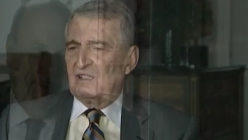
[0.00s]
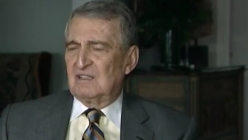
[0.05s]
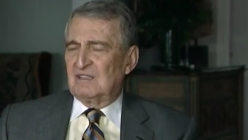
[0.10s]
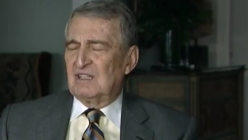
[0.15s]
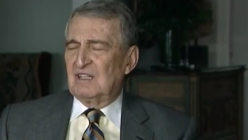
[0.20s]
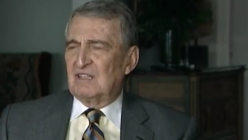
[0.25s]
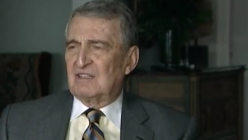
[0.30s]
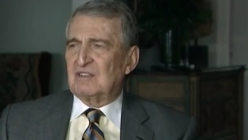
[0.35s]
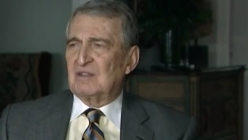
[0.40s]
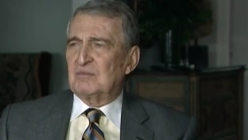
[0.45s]
It'll
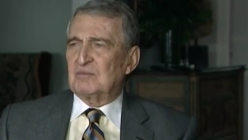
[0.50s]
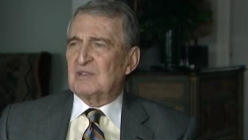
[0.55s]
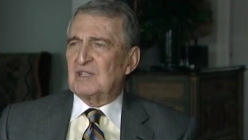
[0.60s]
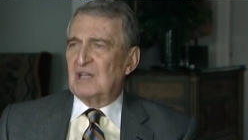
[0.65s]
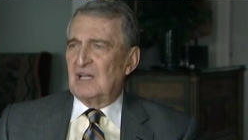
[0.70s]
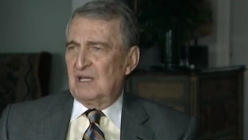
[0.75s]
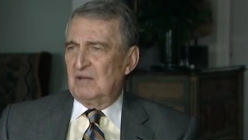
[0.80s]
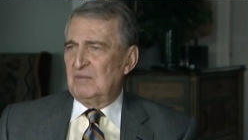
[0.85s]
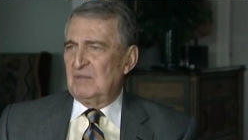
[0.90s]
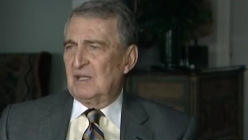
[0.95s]
take some
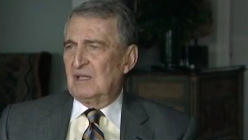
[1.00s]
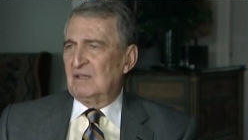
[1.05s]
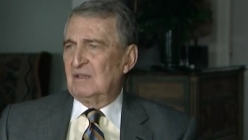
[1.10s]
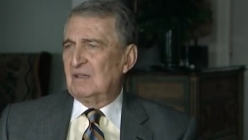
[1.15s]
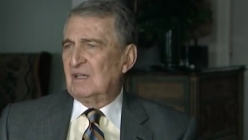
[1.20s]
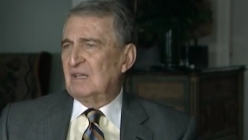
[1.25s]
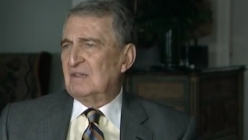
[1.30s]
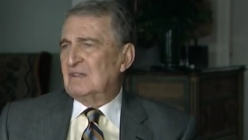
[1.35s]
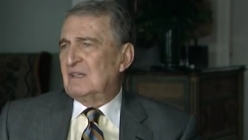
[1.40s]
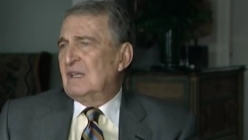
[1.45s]
time,
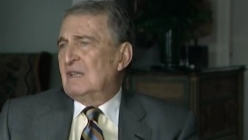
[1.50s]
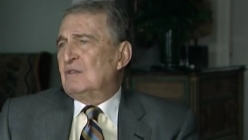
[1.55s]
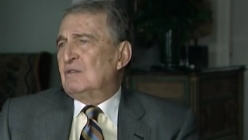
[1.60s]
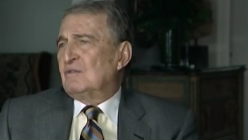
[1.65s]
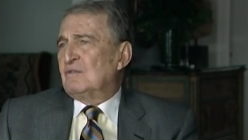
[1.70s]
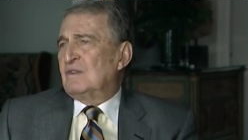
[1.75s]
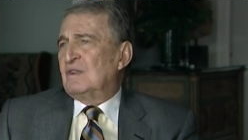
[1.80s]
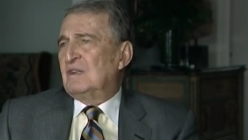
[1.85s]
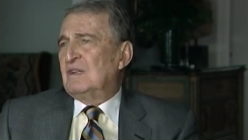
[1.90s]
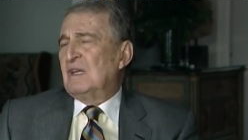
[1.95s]
and at the
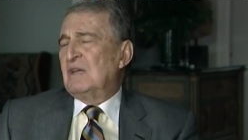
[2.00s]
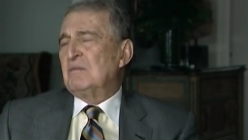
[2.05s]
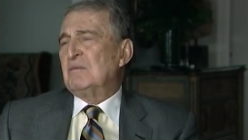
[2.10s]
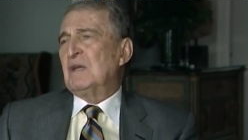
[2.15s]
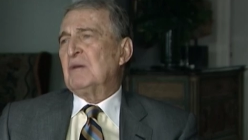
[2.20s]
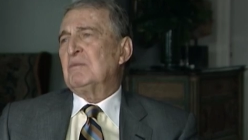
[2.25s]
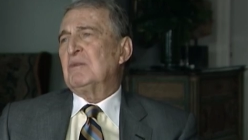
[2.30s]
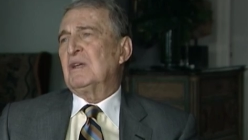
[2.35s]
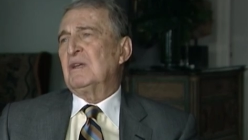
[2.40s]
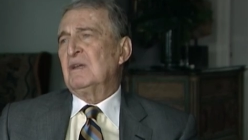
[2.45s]
end of the day,
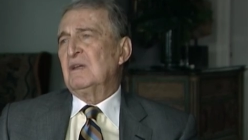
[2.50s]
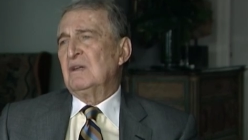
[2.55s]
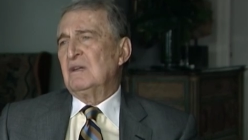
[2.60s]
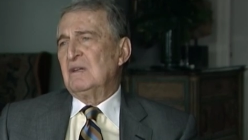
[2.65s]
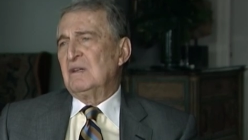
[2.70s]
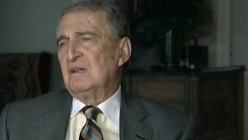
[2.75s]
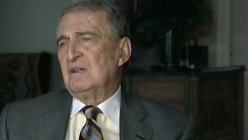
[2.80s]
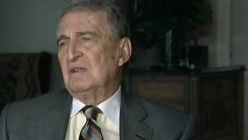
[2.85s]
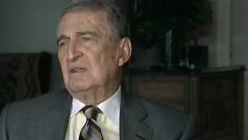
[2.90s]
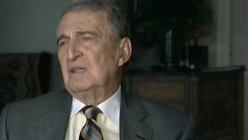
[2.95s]
maybe
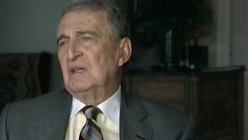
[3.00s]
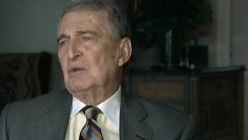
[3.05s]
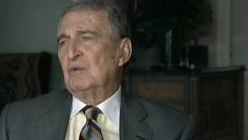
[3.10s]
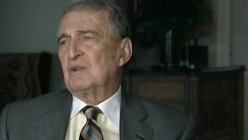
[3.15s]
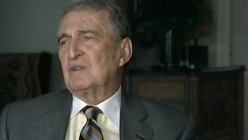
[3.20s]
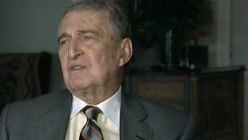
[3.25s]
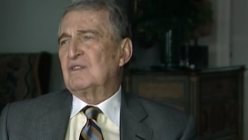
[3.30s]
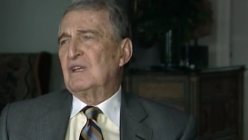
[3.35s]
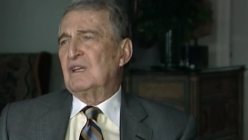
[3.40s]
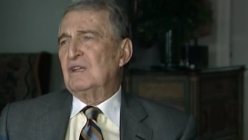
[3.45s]
they
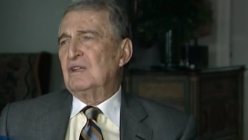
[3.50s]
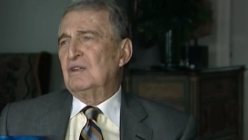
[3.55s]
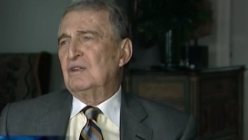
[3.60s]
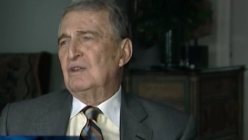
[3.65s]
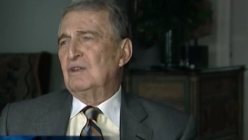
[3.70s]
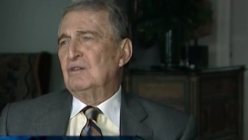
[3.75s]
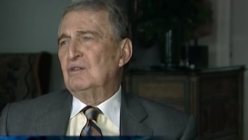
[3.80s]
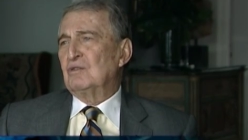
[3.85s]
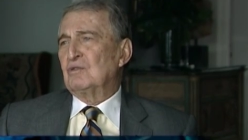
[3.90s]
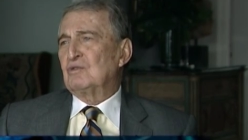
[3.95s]
will say
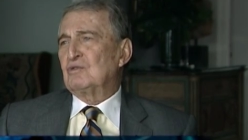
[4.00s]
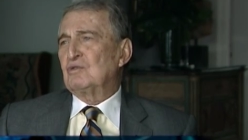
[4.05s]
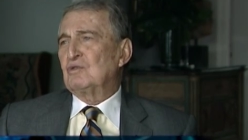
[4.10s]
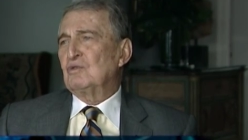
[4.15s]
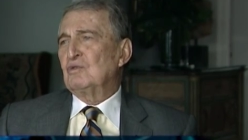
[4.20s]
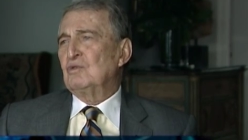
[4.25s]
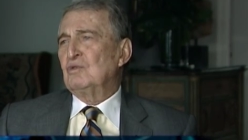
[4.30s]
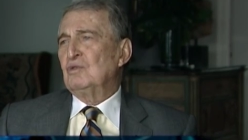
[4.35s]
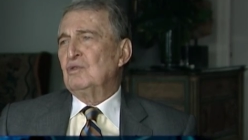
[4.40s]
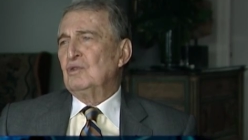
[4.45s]
you're
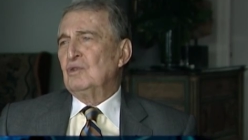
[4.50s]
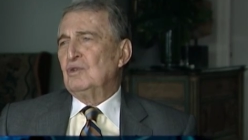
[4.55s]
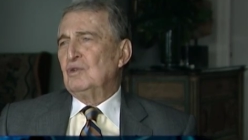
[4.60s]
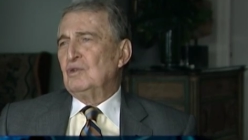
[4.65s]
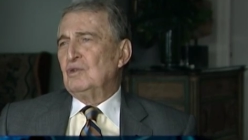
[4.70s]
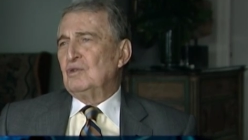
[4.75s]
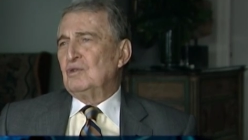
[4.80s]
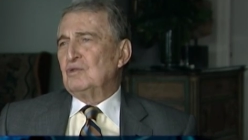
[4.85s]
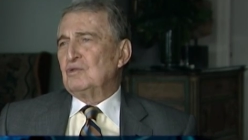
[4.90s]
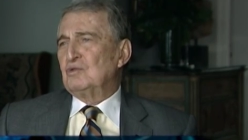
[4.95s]
too
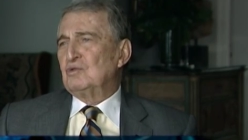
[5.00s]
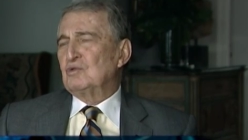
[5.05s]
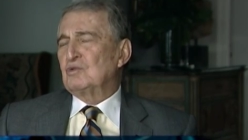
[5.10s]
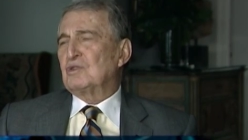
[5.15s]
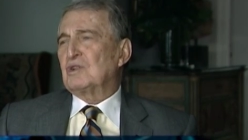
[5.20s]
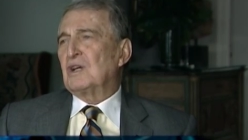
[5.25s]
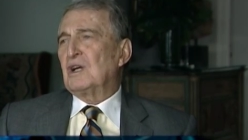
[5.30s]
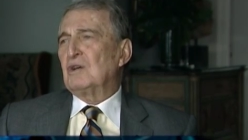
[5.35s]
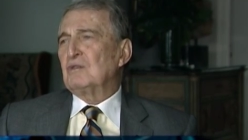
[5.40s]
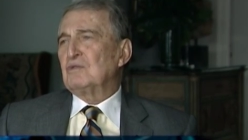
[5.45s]

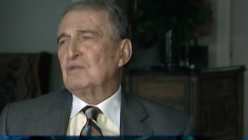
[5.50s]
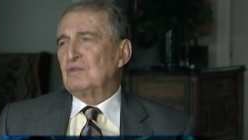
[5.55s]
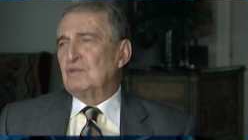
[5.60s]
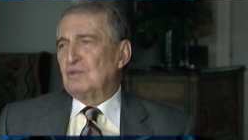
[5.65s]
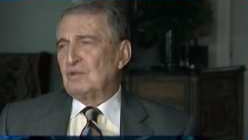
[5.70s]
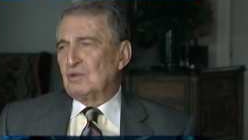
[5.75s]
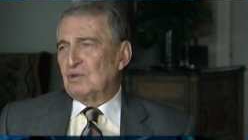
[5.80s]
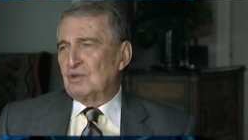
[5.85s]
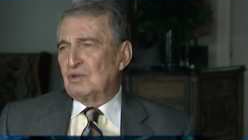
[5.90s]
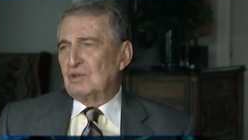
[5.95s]

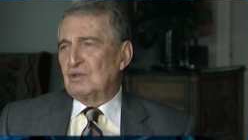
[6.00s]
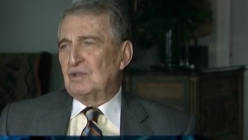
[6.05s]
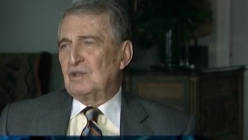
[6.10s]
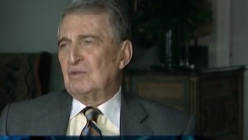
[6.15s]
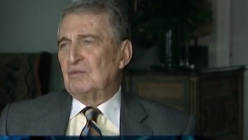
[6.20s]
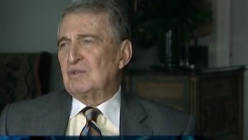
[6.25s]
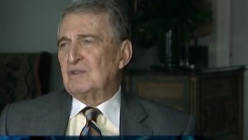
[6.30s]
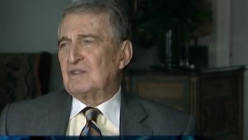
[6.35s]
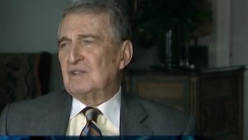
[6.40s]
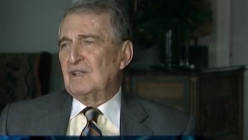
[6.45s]
crowded, or
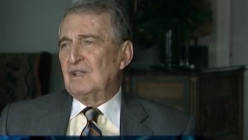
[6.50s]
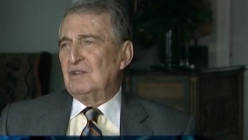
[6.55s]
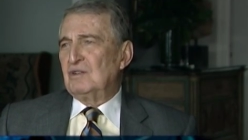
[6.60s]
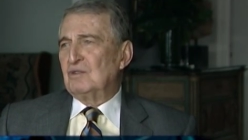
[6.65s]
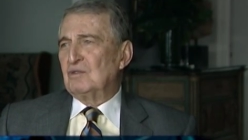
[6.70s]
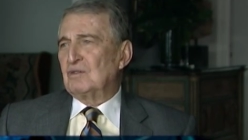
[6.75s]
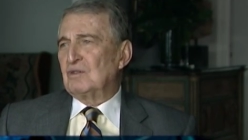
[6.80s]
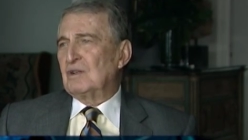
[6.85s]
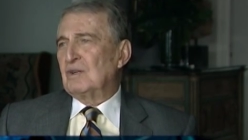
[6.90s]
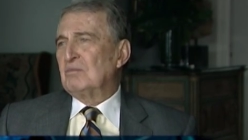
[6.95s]
they will say
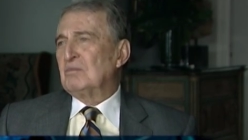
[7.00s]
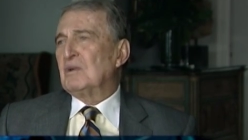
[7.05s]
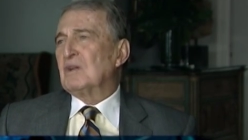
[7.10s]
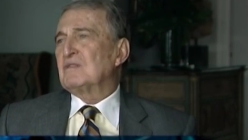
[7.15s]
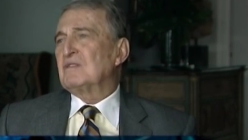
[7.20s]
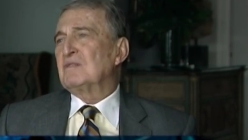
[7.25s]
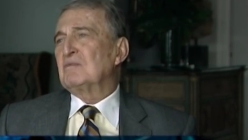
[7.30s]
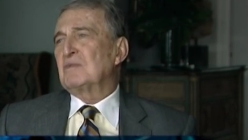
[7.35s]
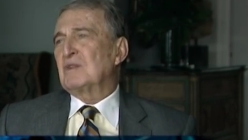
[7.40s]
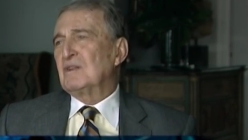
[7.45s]
you're a
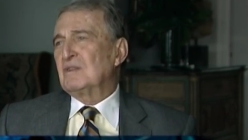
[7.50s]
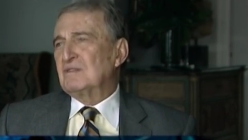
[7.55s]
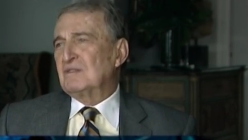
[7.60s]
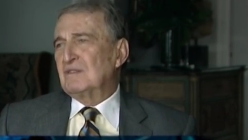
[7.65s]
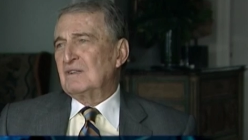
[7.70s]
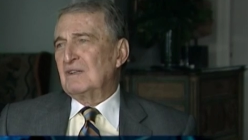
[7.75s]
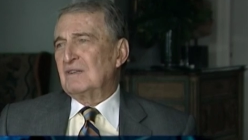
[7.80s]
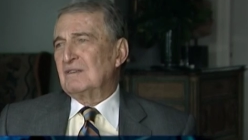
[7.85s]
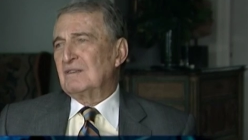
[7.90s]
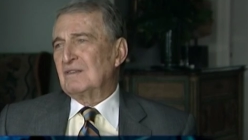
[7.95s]
Muslim
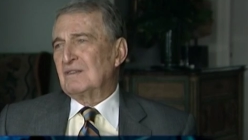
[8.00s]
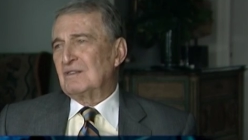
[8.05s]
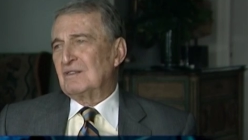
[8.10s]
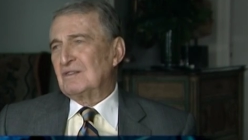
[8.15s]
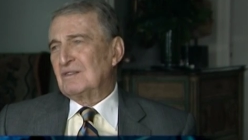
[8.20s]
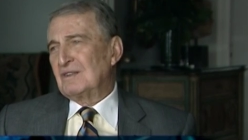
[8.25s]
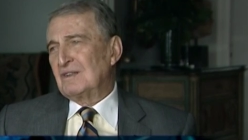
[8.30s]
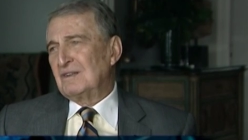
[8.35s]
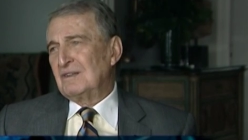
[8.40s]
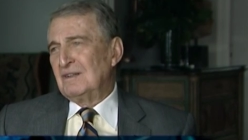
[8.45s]
country and
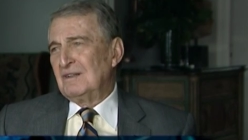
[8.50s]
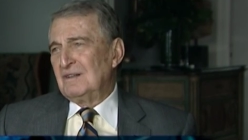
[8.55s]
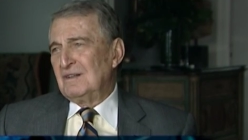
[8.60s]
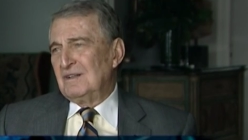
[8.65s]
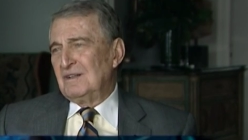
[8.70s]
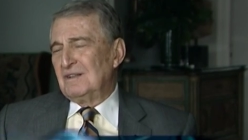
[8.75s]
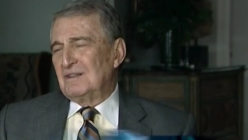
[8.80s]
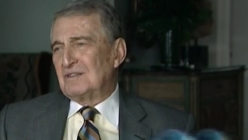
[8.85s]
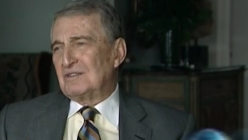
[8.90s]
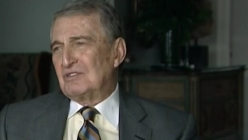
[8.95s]
this is a
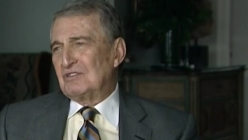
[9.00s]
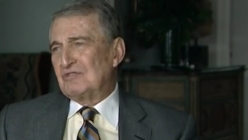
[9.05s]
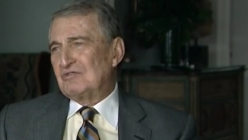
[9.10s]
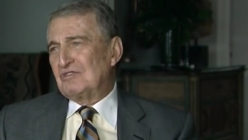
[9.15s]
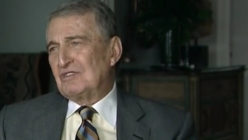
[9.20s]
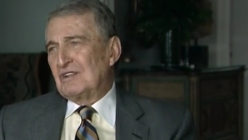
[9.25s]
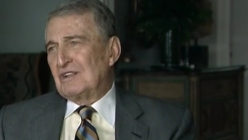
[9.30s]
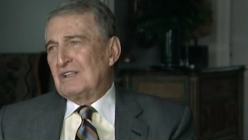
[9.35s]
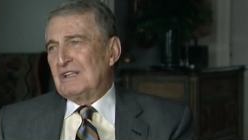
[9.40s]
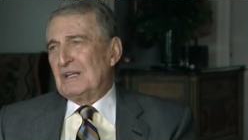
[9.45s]

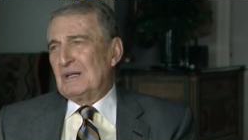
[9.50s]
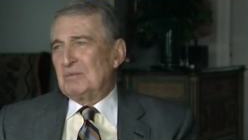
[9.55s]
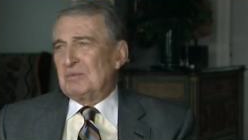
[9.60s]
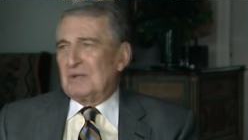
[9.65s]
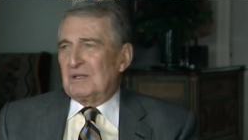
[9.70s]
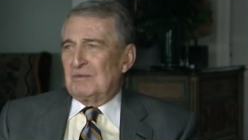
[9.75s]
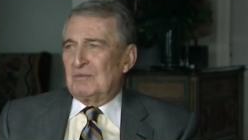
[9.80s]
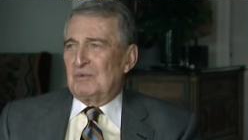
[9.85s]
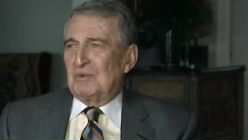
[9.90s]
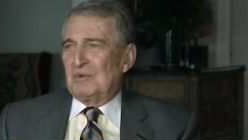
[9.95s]
Christian
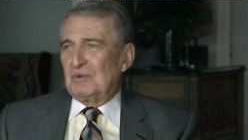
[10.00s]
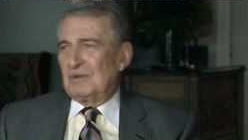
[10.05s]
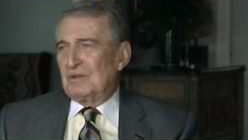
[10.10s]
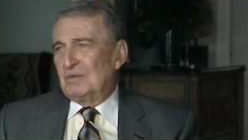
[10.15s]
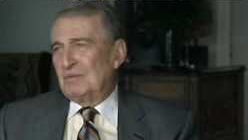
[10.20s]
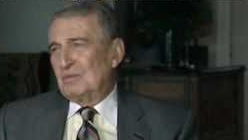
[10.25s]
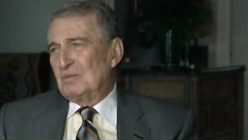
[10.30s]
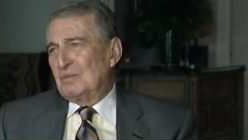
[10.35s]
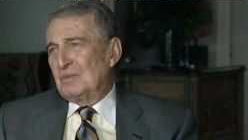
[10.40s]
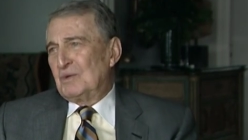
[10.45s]
club, and
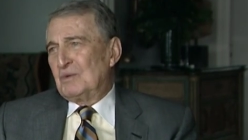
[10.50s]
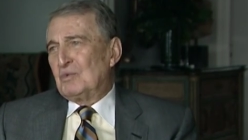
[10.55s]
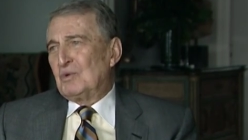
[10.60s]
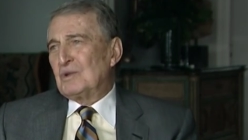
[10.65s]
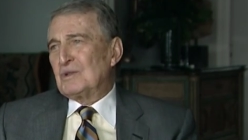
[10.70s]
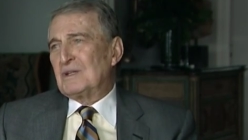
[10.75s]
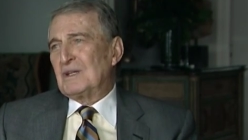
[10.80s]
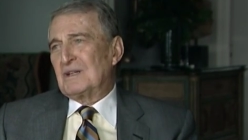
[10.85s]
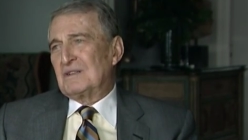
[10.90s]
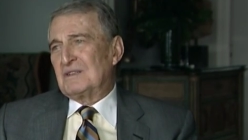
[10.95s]
we
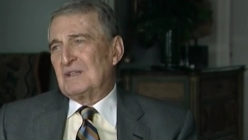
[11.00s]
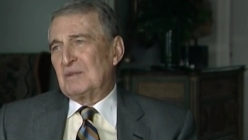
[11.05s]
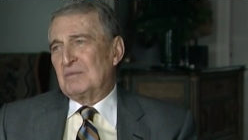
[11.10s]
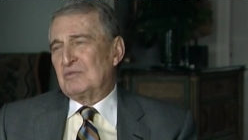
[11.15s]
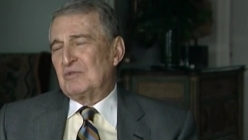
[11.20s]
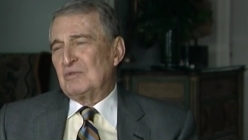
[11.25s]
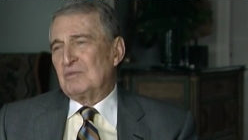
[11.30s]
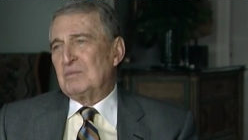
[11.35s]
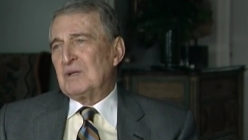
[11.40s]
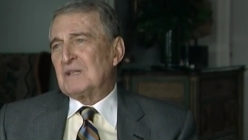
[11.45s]
won't
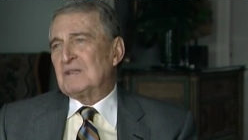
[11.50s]
accept you.